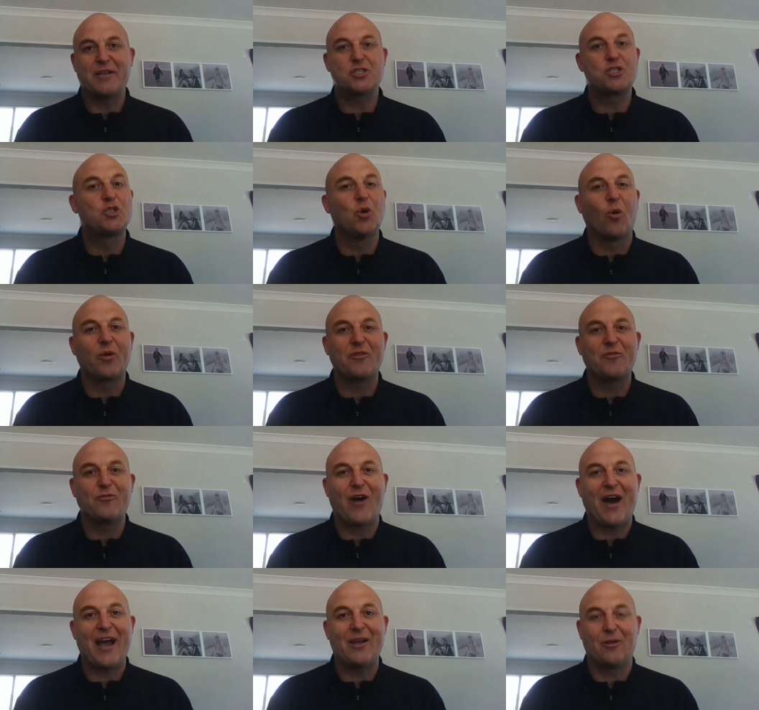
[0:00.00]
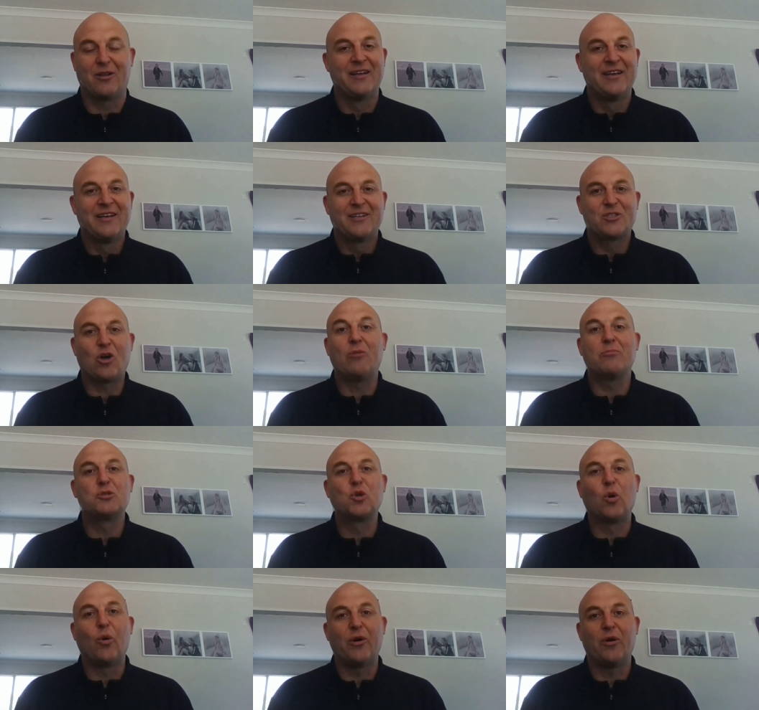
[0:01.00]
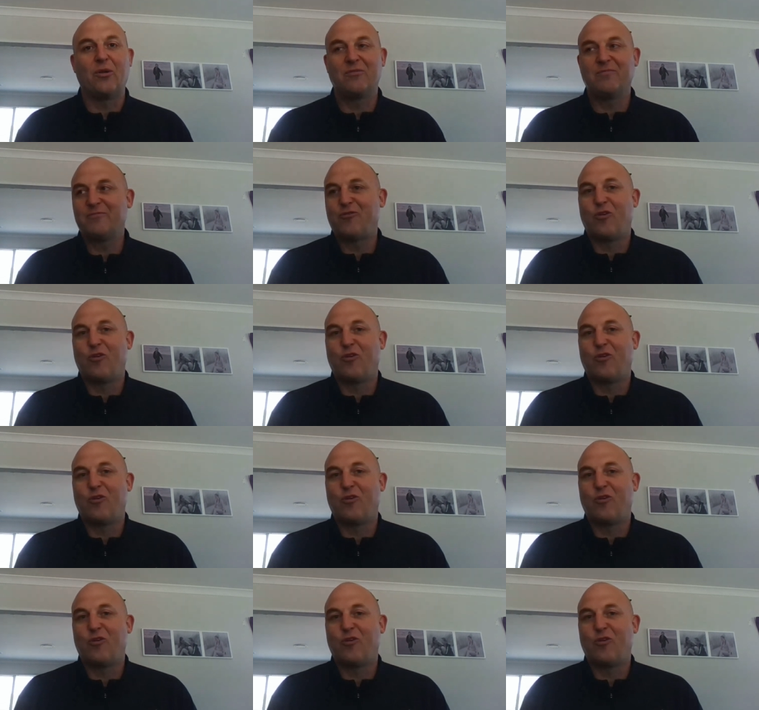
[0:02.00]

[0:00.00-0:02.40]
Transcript: bench. Jordan Vale. Tom Doyle,